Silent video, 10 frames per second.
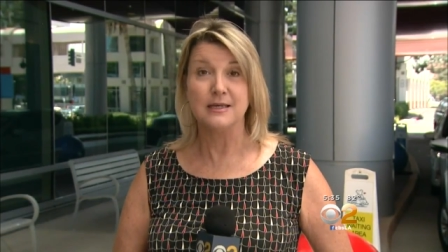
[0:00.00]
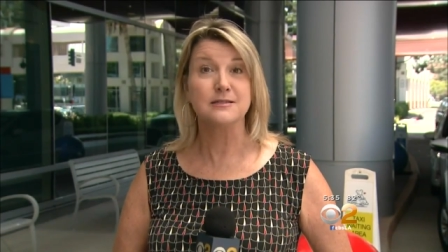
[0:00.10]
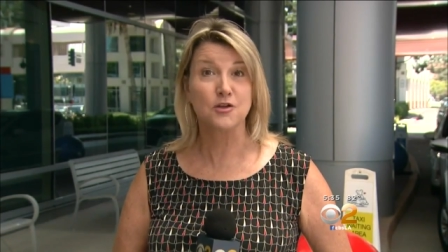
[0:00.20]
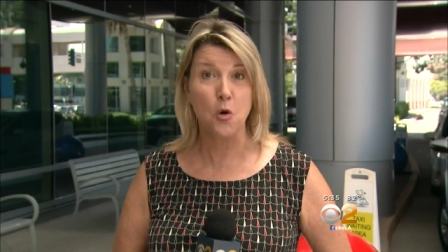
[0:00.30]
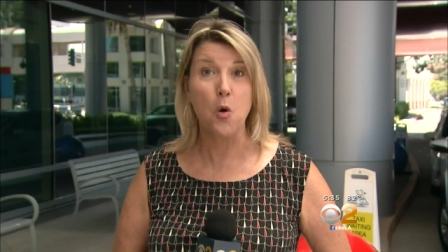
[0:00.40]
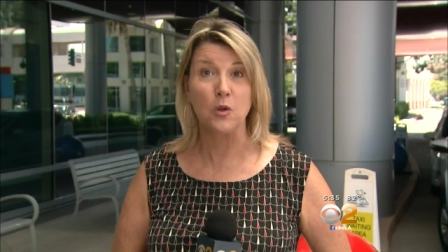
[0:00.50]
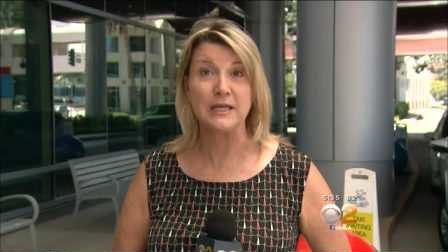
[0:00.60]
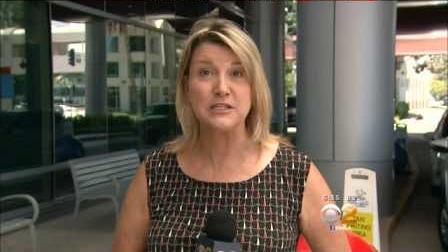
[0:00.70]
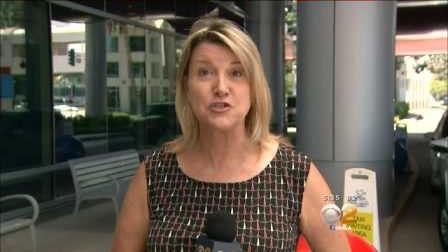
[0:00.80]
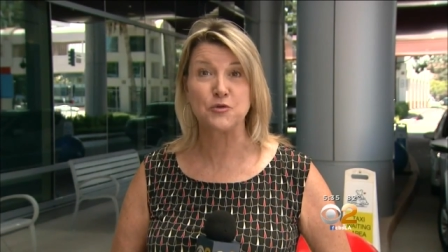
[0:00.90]
His
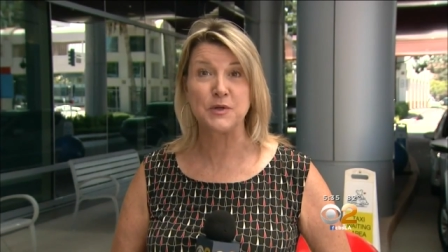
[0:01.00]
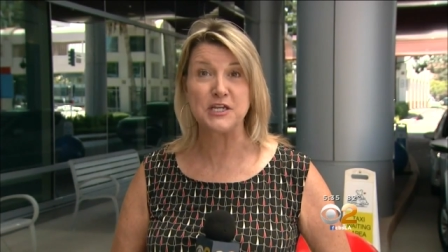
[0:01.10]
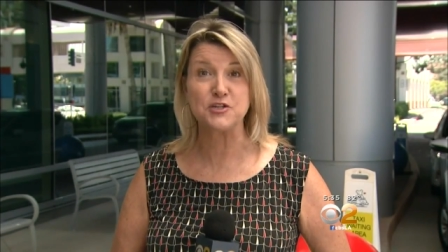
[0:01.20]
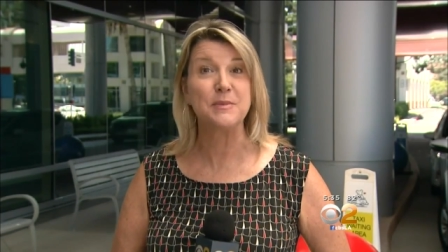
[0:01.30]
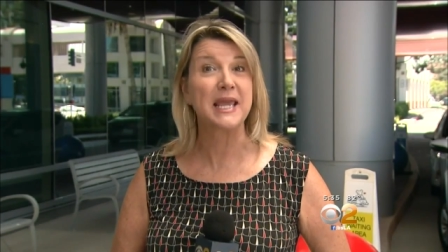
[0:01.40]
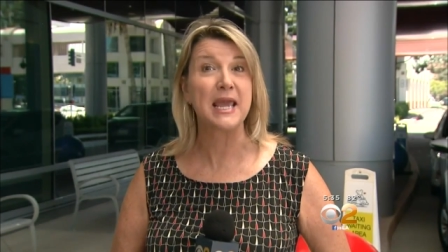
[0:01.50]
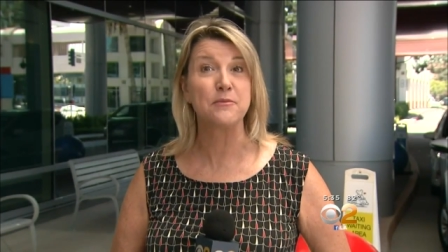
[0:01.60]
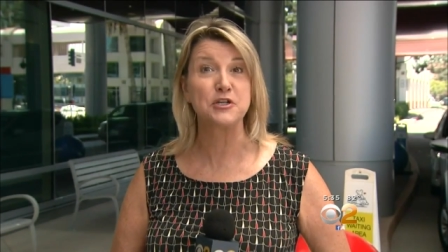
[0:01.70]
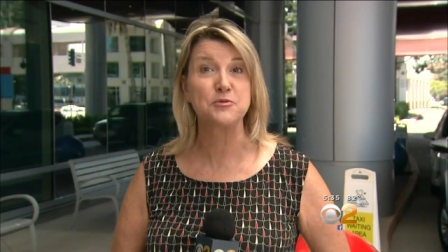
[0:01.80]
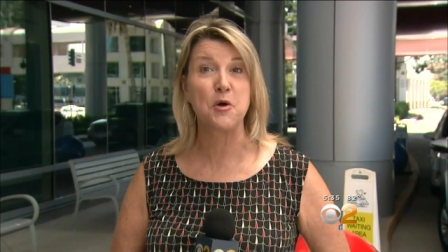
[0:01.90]
goal is to reach
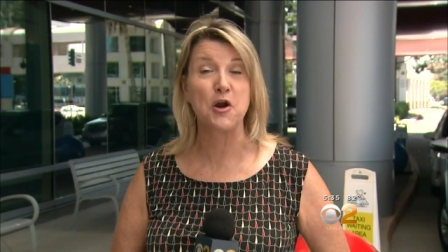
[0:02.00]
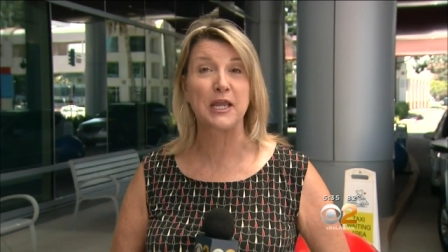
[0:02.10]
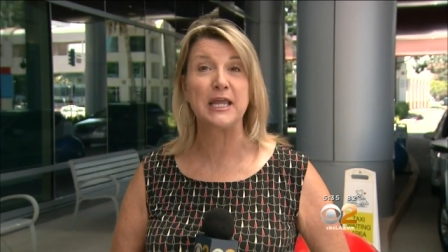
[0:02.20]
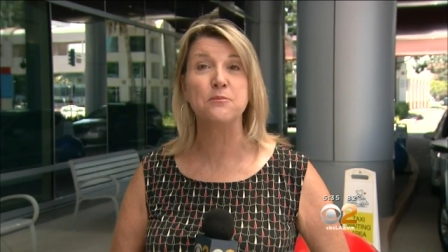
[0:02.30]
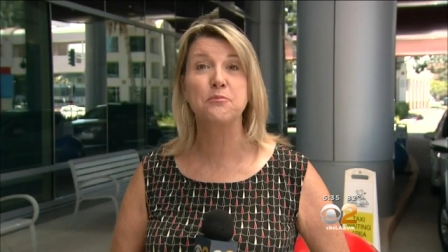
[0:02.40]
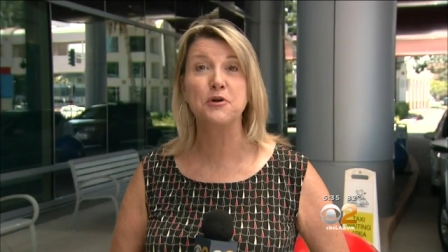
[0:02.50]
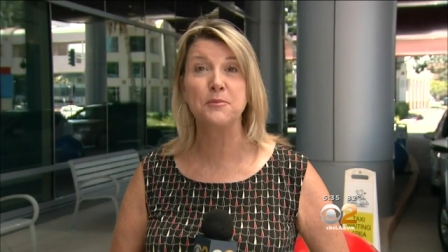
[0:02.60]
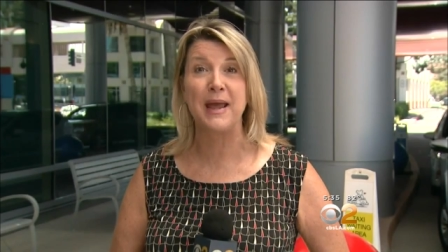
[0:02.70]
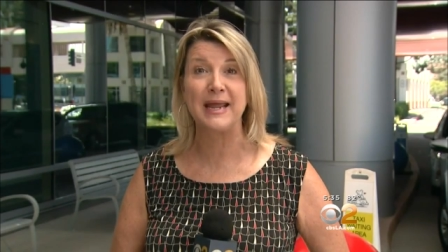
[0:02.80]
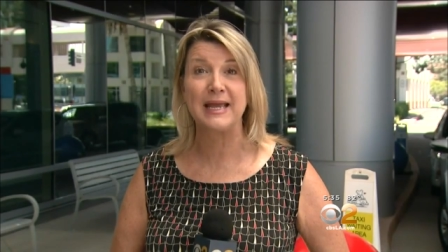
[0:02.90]
McCambridge Park in
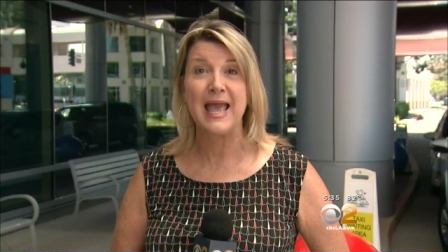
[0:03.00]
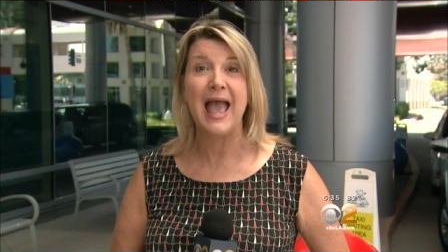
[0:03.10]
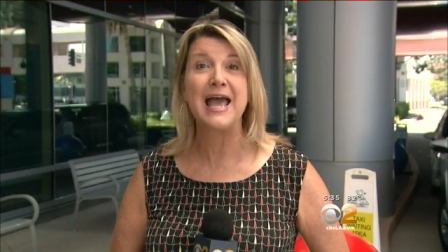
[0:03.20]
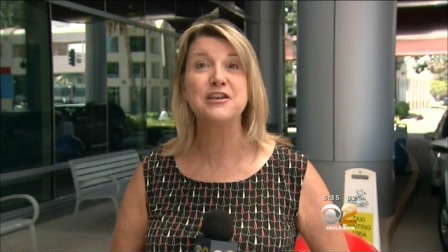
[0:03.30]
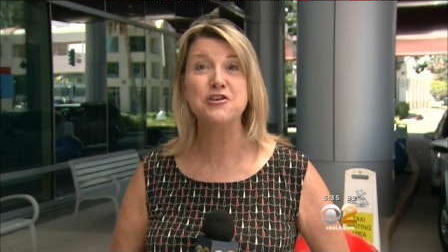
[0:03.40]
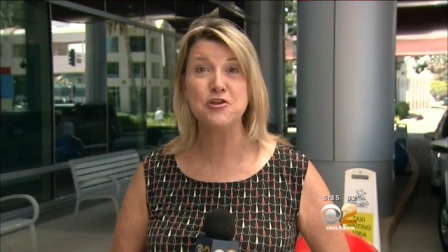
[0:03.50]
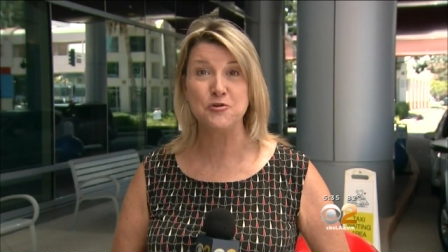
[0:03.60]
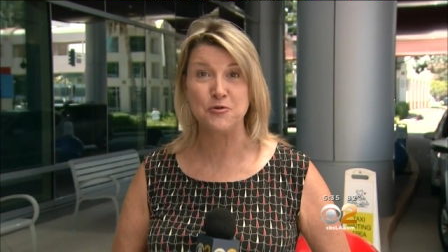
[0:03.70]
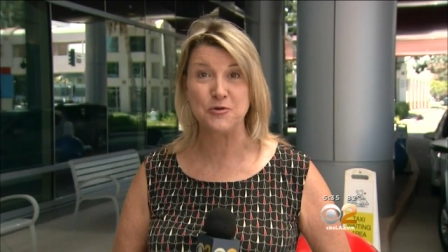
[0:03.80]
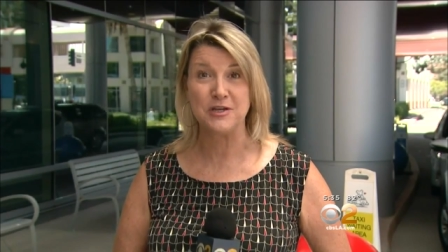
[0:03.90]
Burbank at
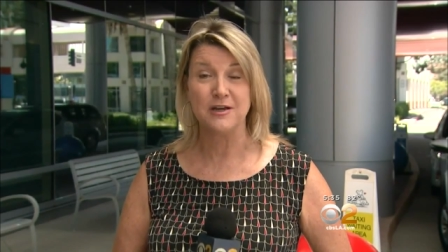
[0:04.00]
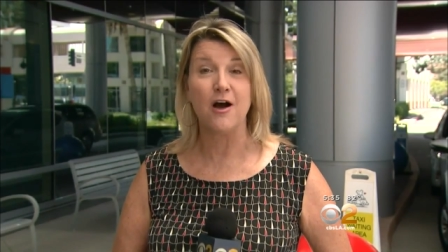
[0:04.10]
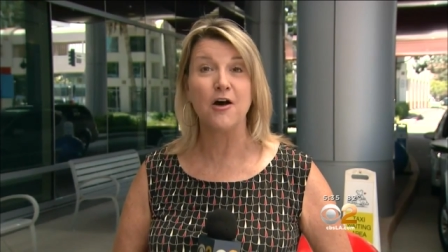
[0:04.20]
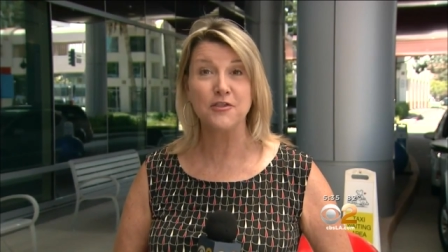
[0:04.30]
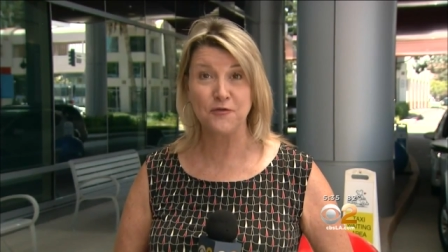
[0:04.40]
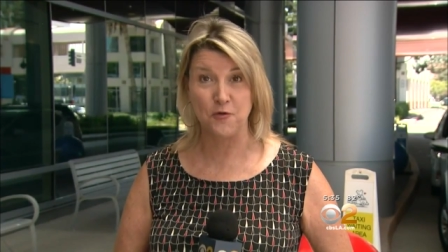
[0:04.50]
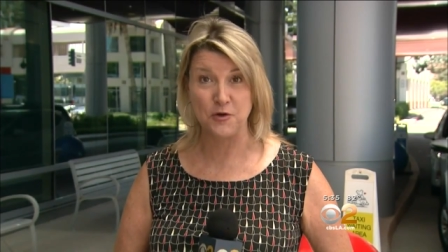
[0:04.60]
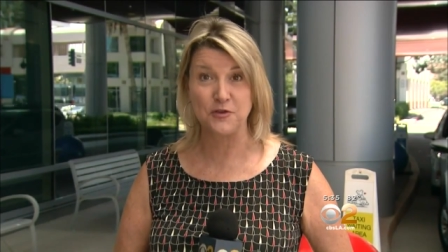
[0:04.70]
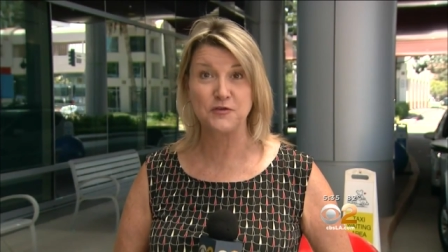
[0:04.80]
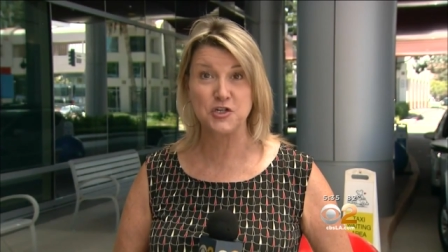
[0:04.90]
noon on the
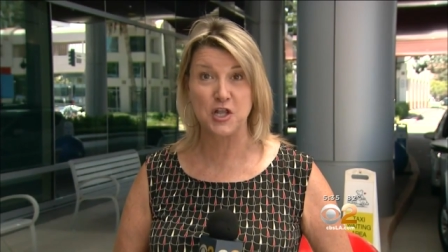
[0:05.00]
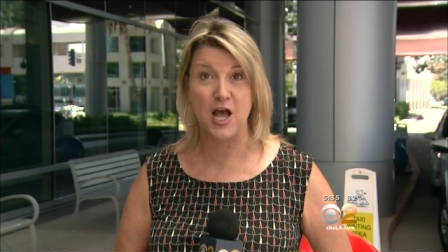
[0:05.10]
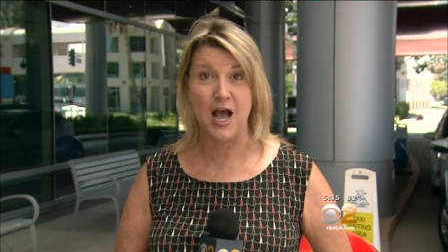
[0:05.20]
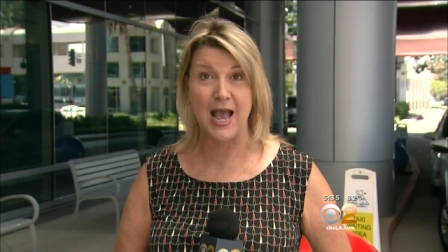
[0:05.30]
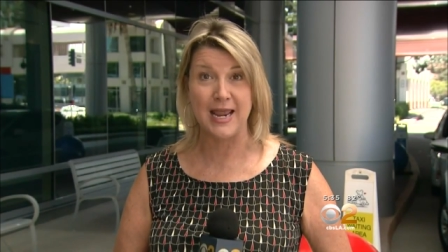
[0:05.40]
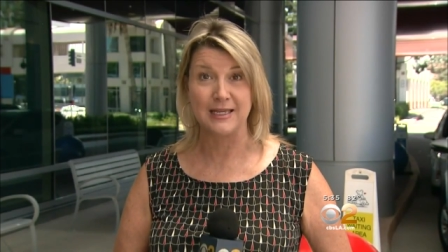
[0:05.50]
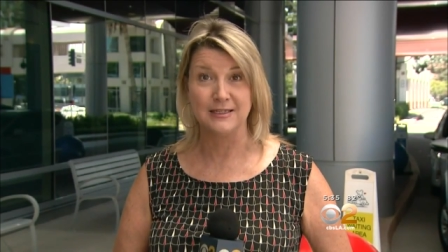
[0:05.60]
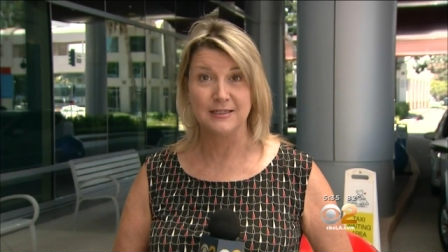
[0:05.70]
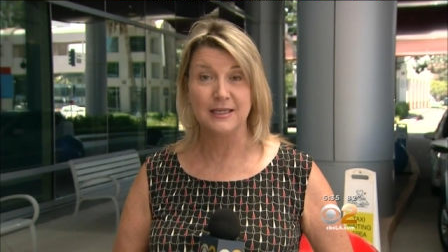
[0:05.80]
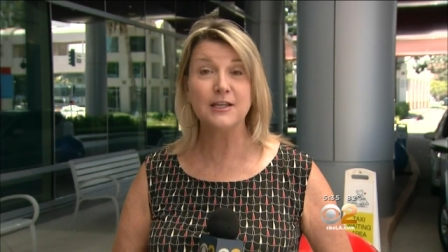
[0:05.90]
4th of July.
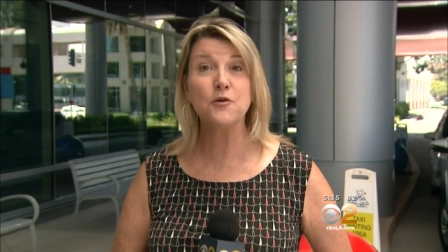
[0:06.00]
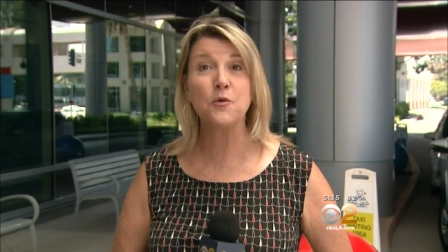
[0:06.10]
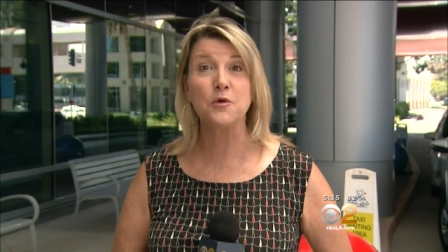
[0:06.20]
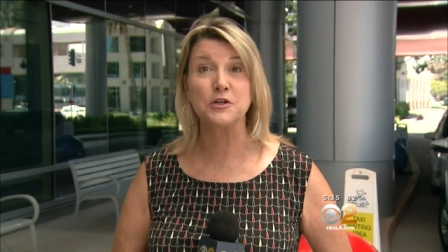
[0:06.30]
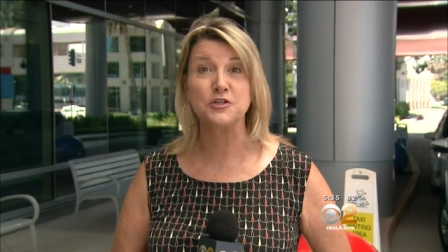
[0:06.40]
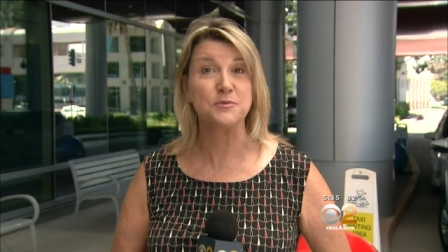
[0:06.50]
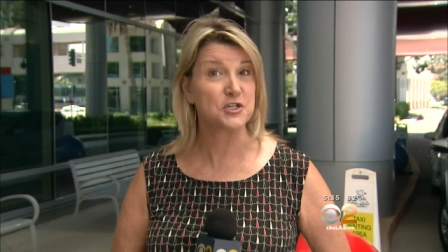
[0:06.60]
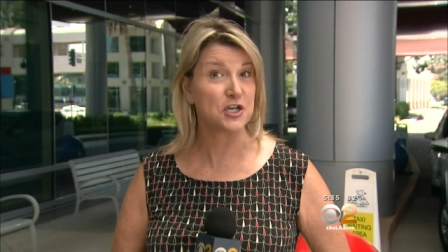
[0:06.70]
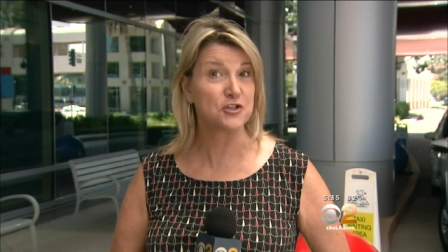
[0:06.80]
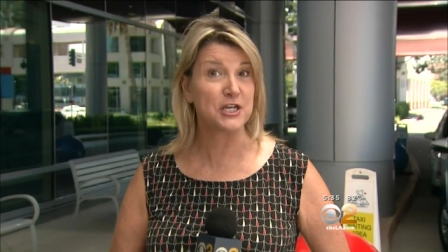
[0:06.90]
In Orange,
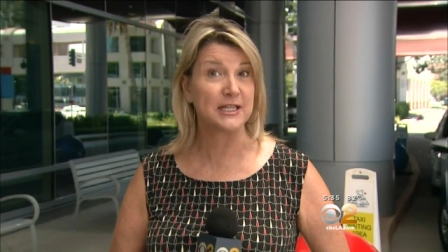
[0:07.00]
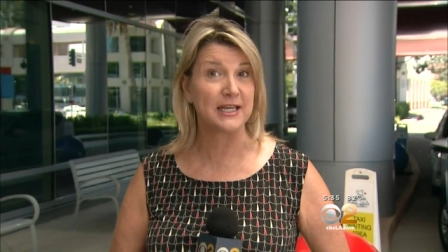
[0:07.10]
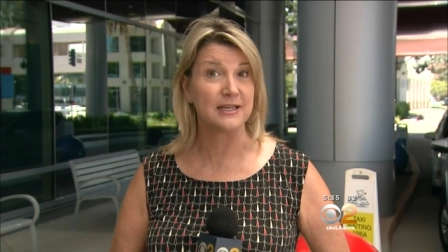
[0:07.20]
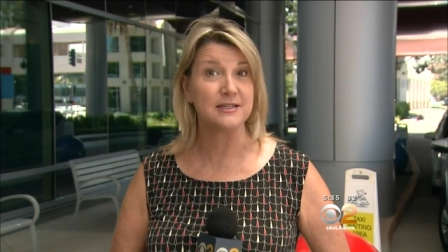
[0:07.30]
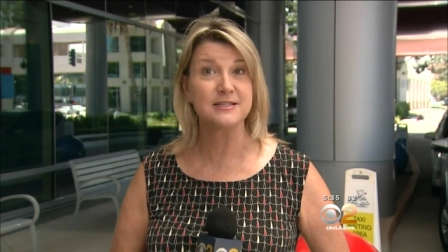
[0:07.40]
Michele Gile,